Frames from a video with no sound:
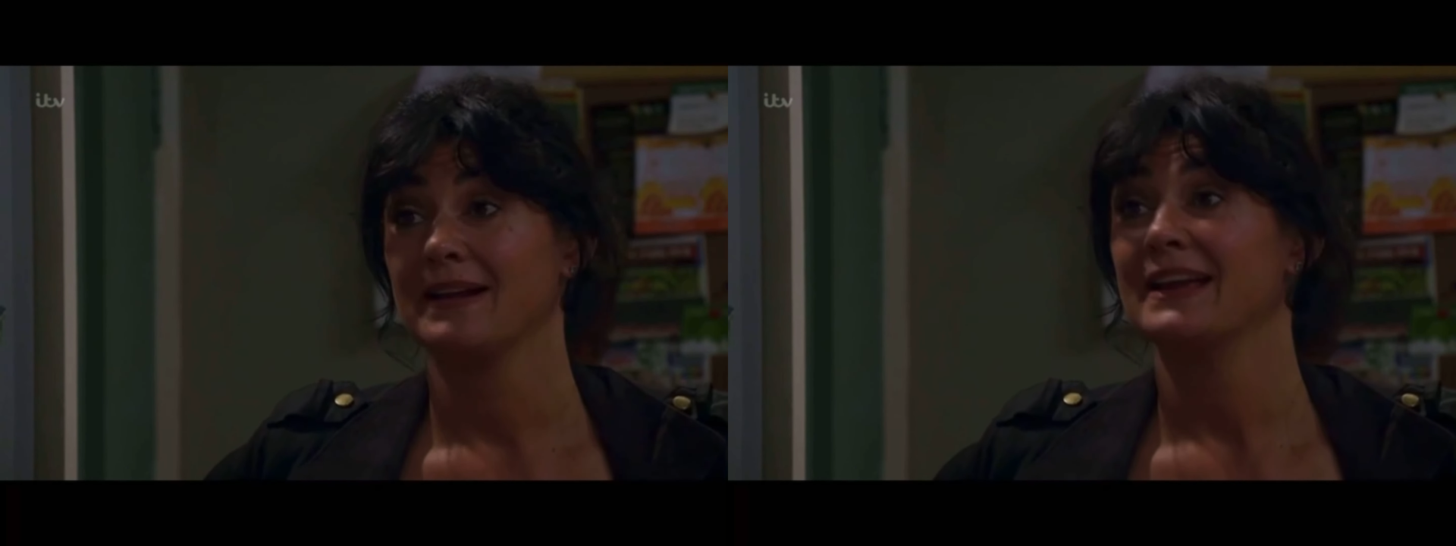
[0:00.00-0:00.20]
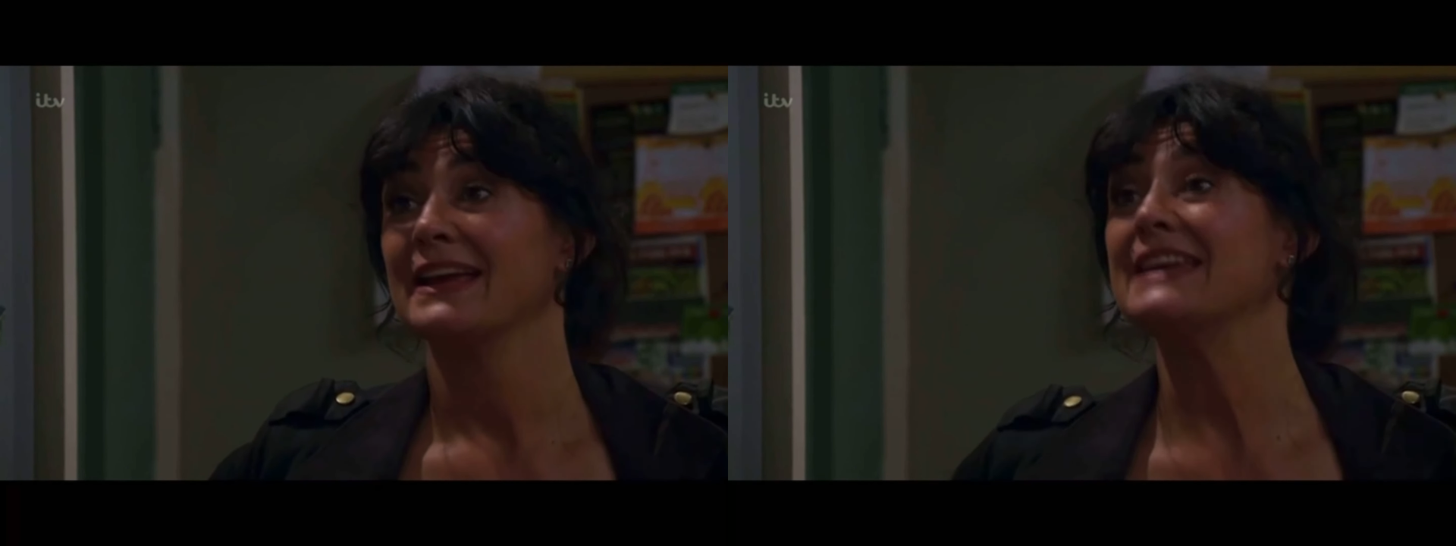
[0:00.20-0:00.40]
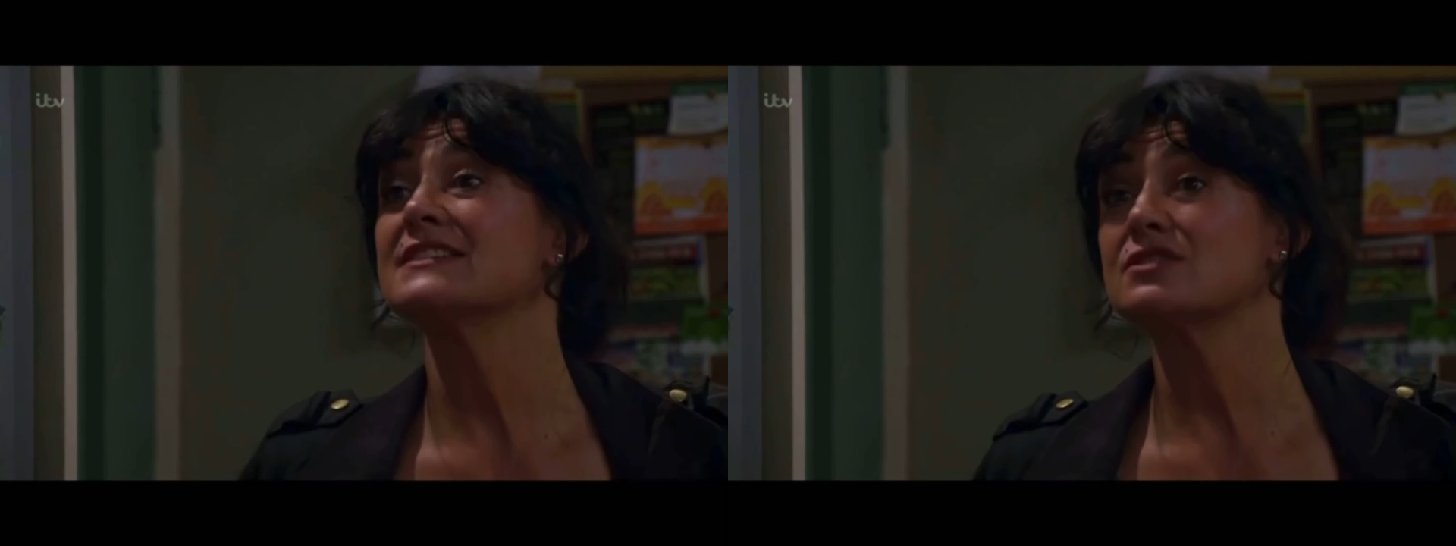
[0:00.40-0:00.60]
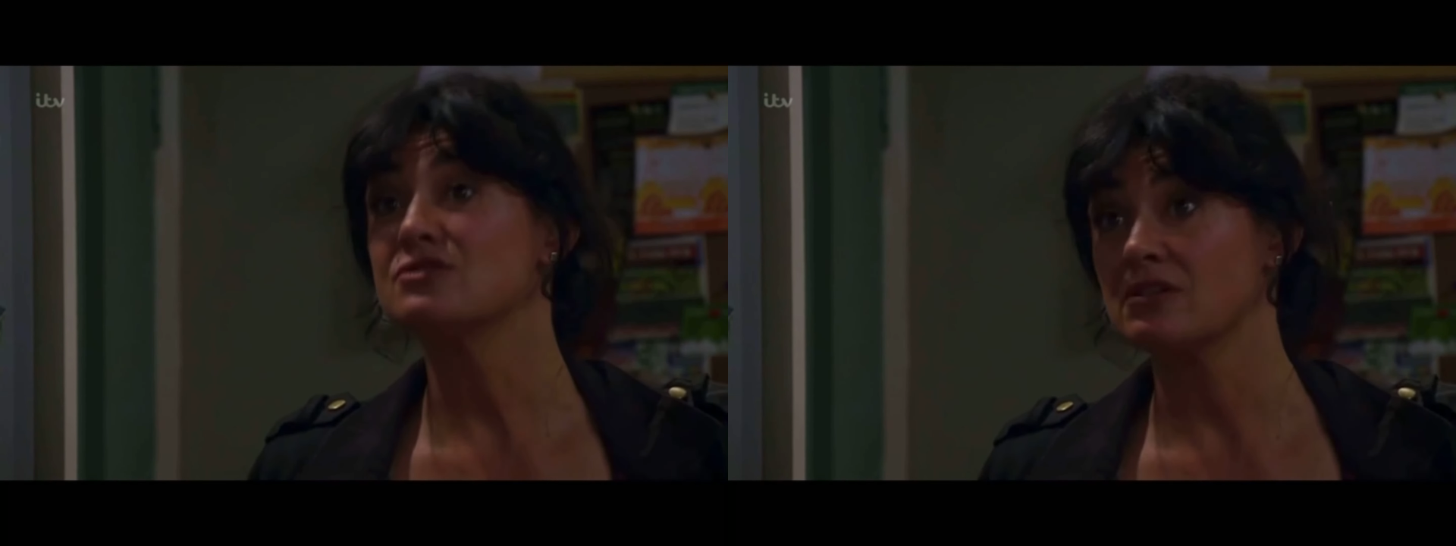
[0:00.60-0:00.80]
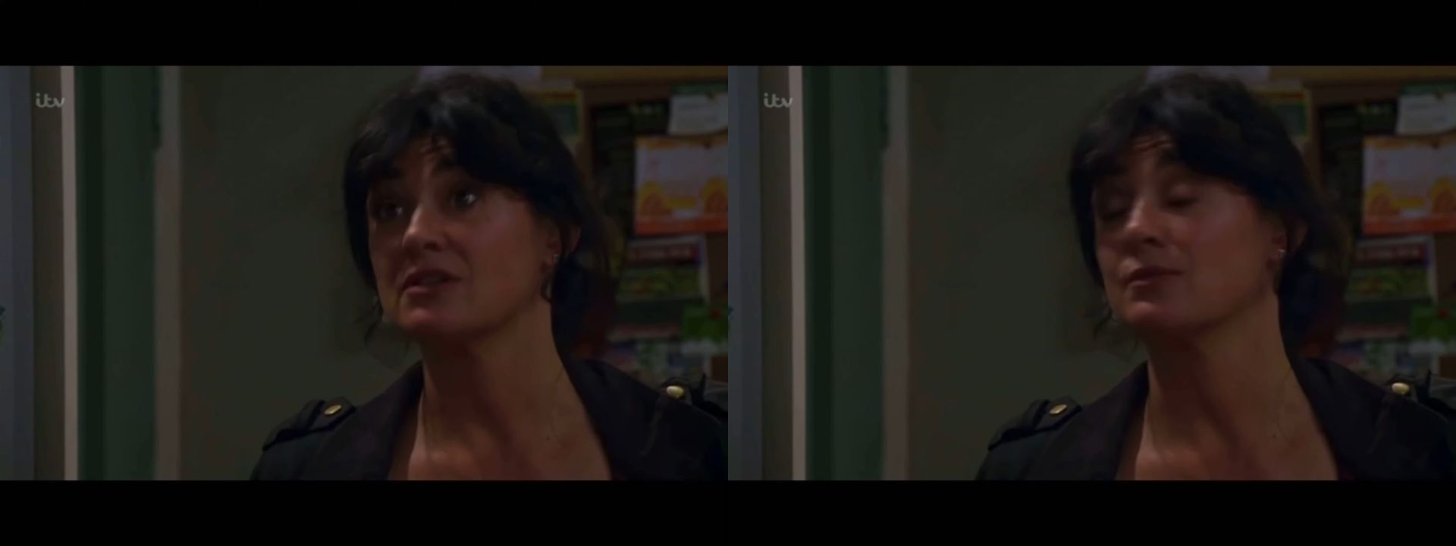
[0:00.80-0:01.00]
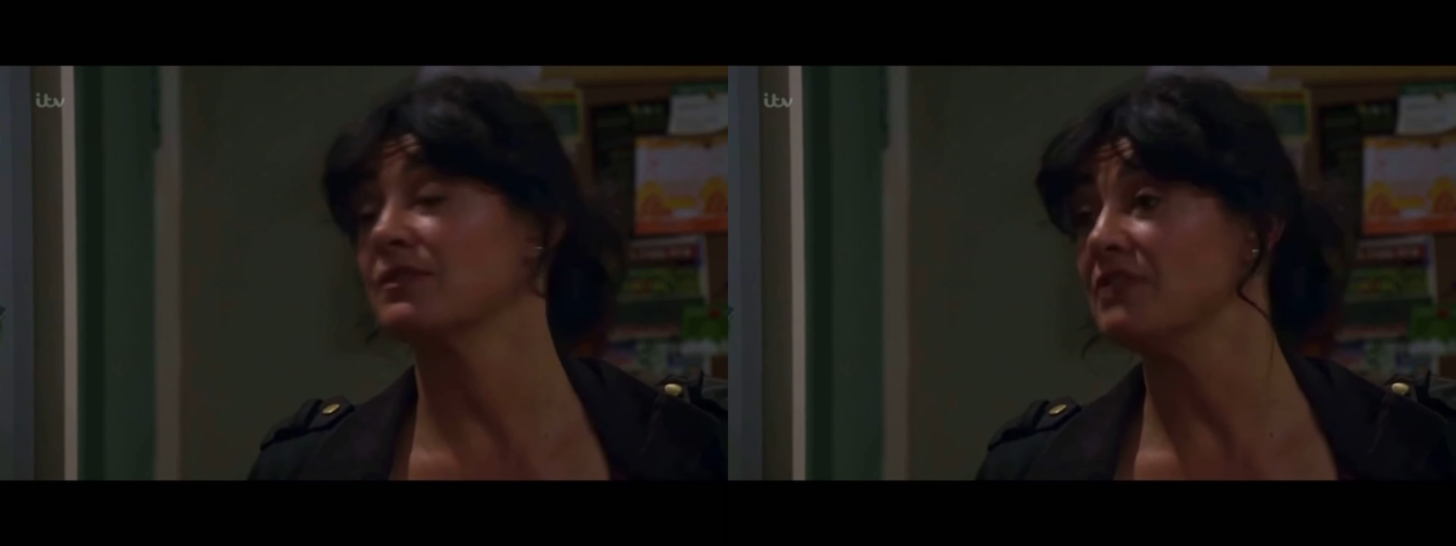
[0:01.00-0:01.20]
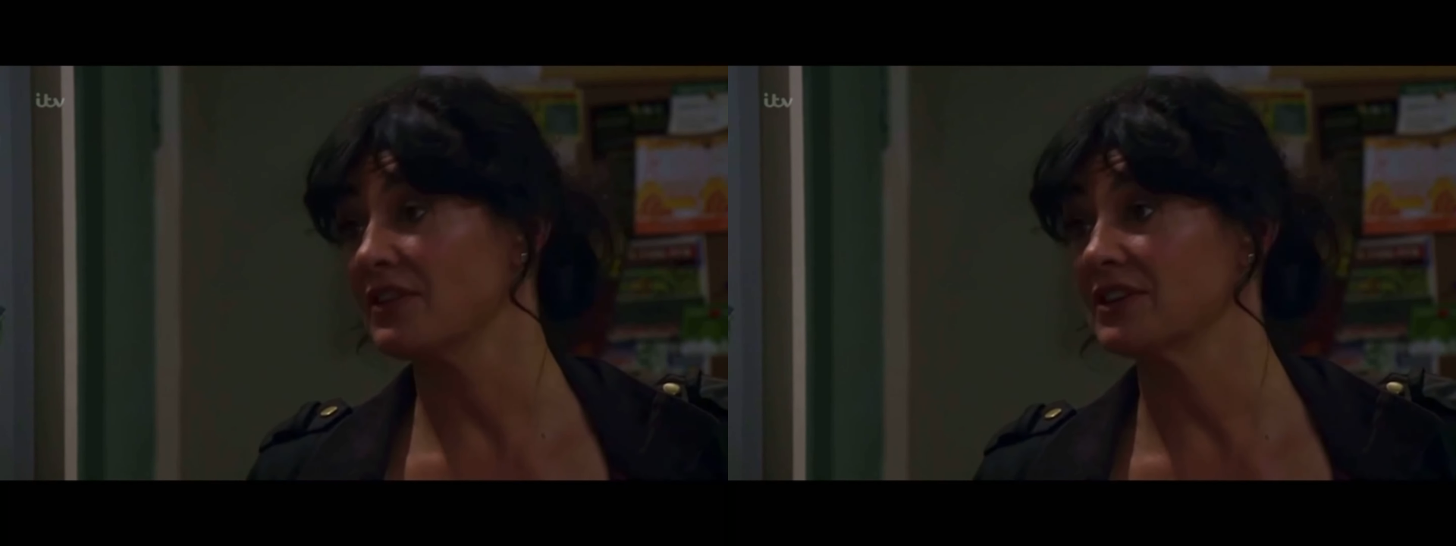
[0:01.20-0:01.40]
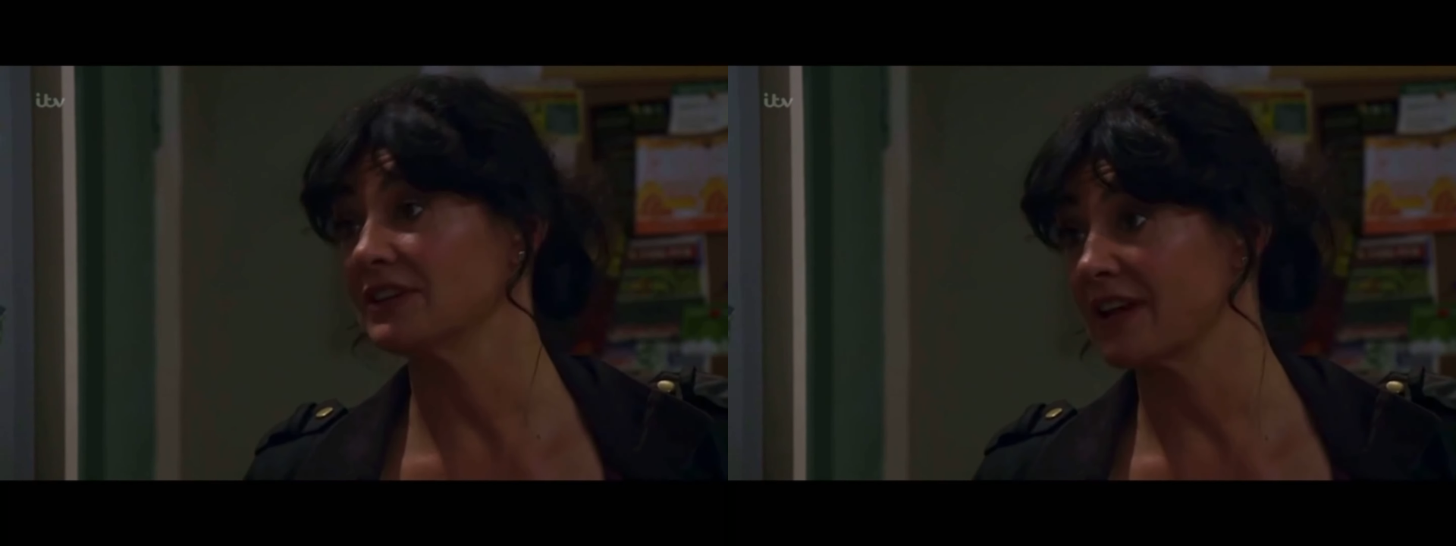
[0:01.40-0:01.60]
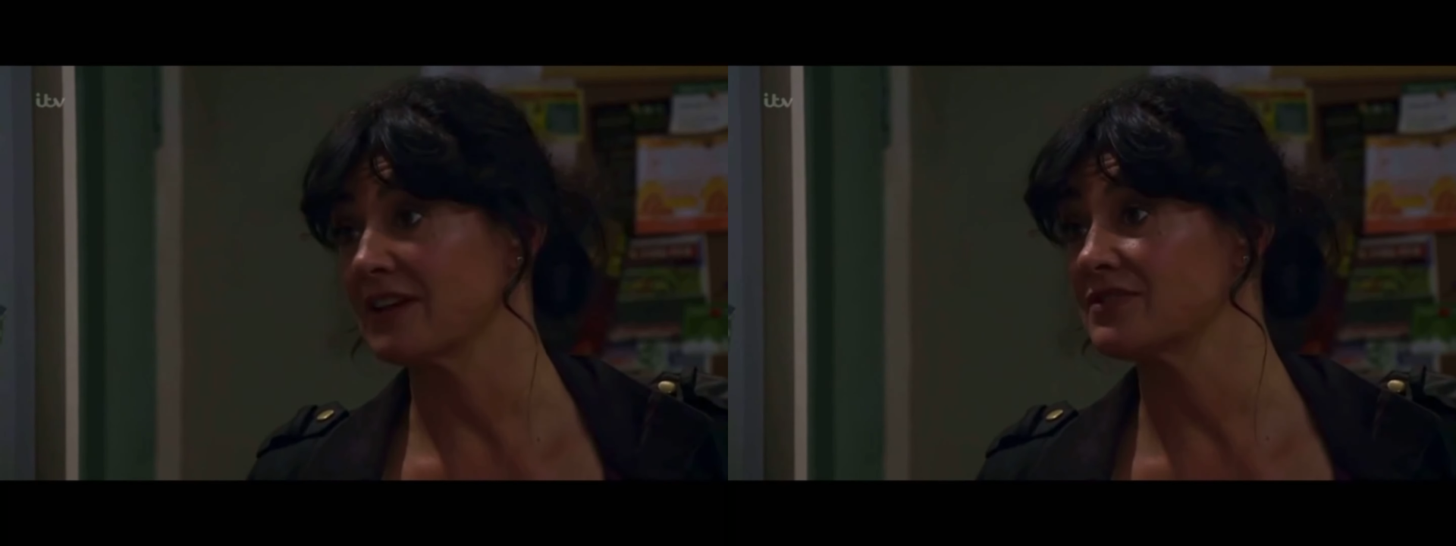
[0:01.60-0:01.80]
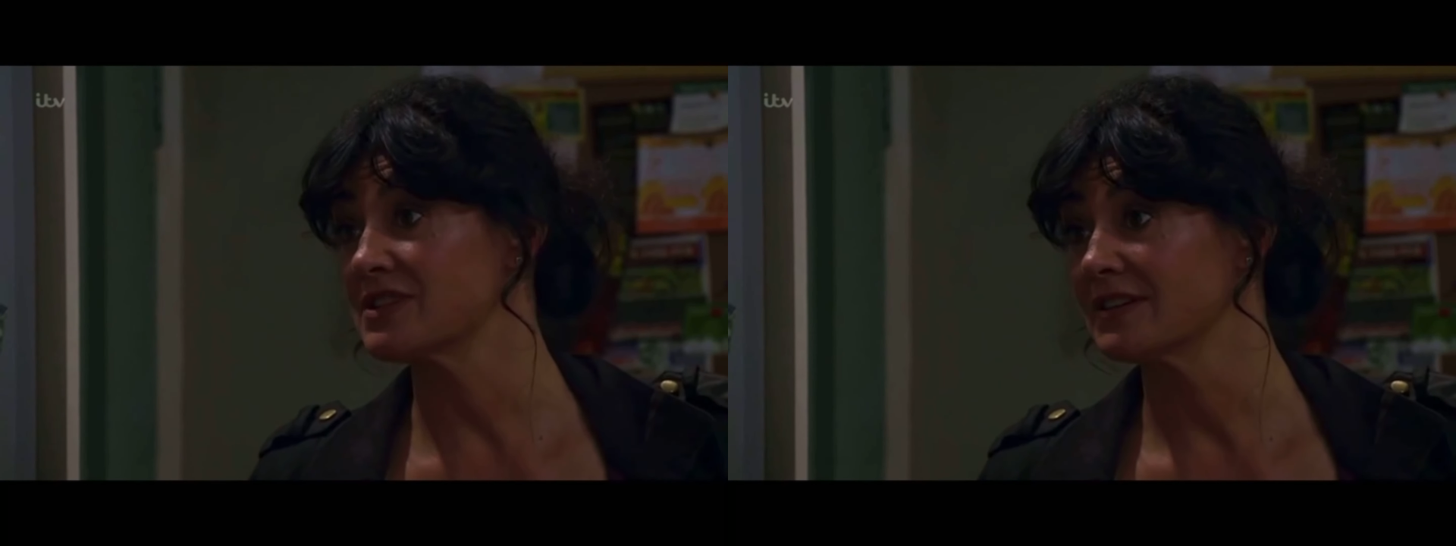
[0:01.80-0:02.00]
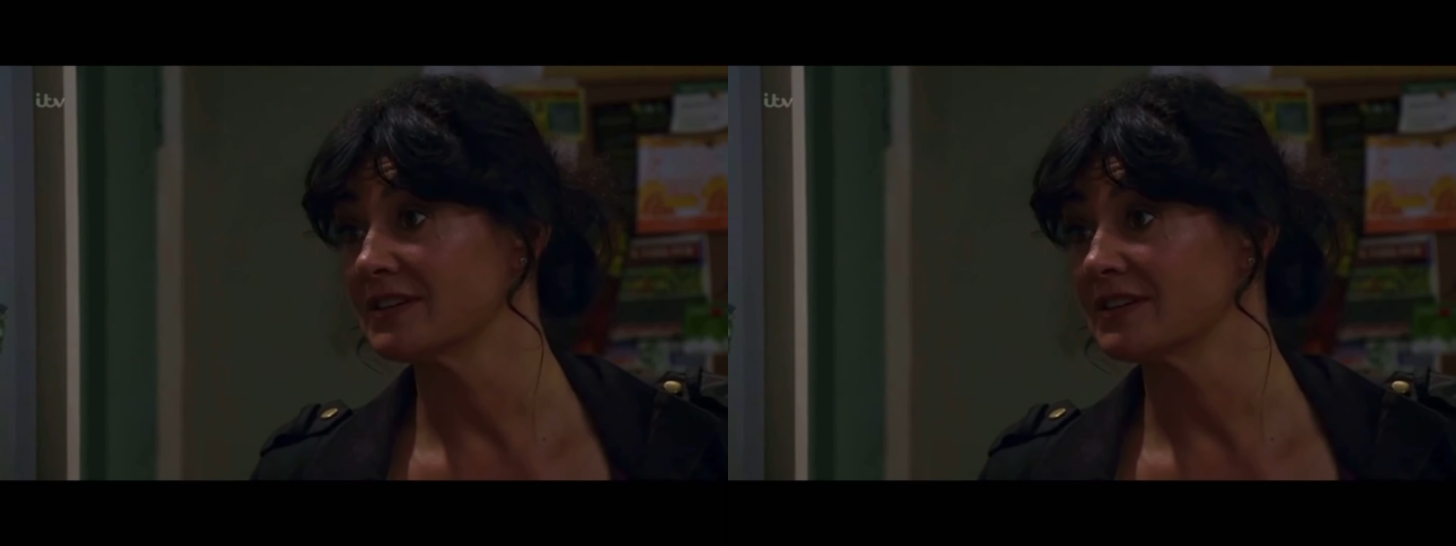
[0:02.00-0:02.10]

He's a drunk with nothing left,